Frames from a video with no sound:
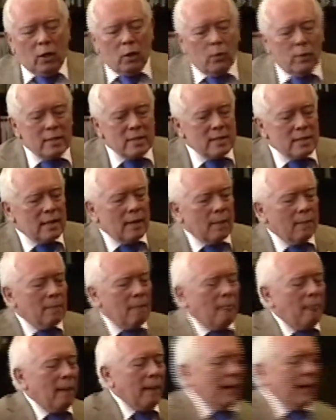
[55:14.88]
Lewis,
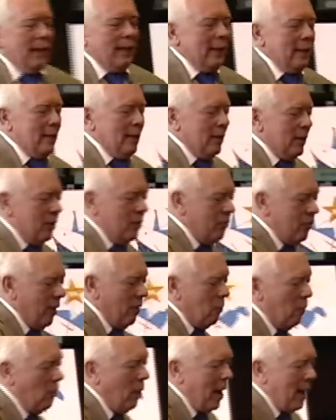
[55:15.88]
you say,
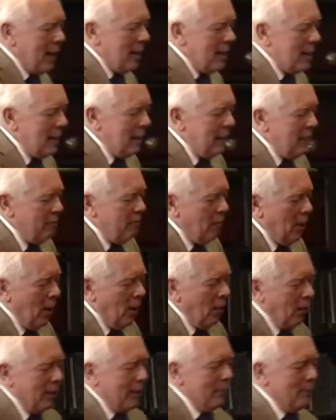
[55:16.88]
well, why did he leave
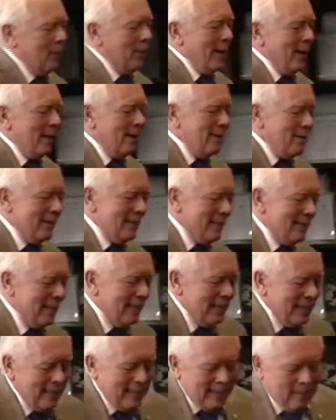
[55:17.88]
Malden? Well,
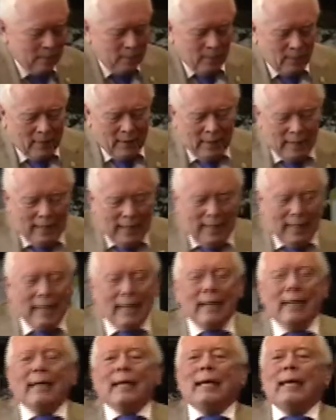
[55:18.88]

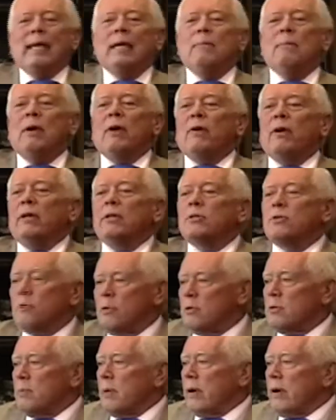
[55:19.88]
he married a
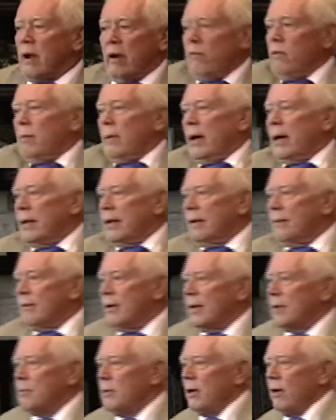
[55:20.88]
Shrewsbury. Everybody,
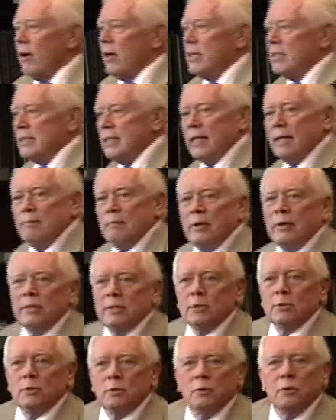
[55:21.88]
like we already said,
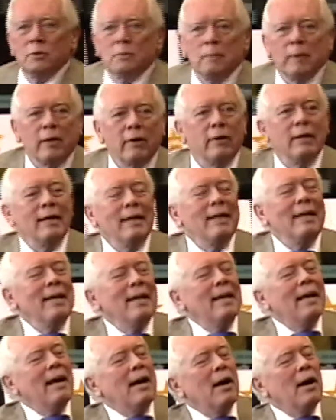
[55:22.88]
marries a Shrewsbury.
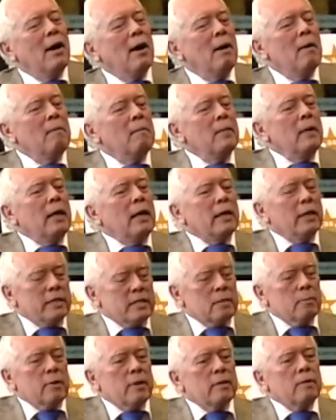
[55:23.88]
Uh,
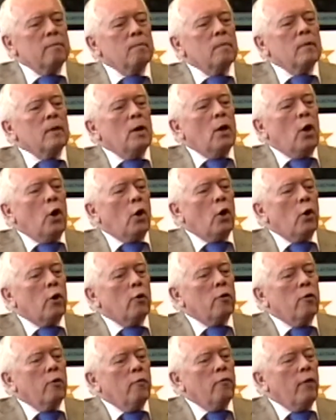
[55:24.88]
Elizabeth,
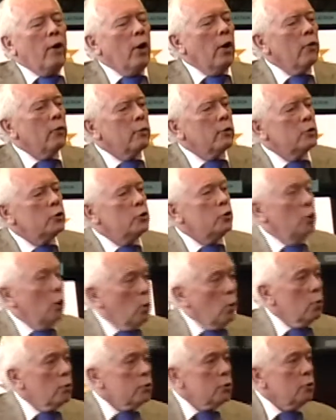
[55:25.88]
her father is
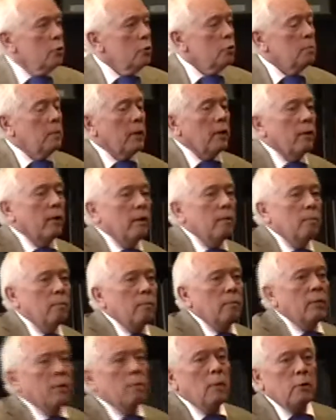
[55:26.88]
Joel Shrewsbury,
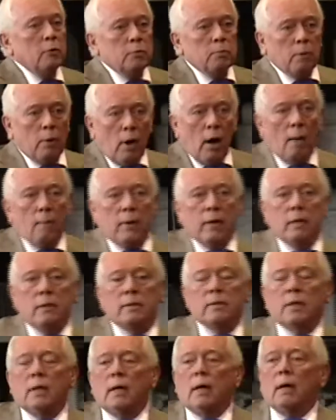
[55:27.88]
the most prominent
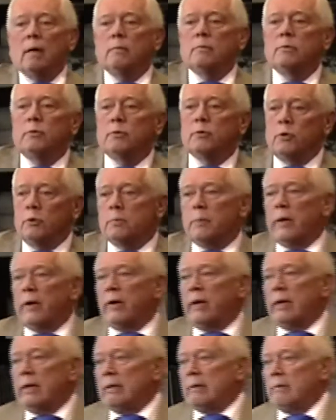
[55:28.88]
uh,
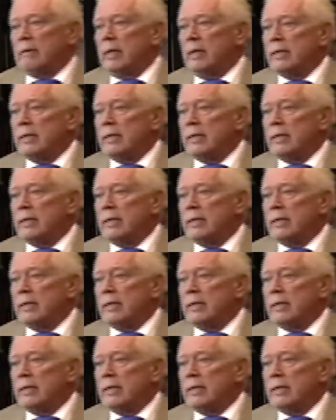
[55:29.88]
Shrewsbury in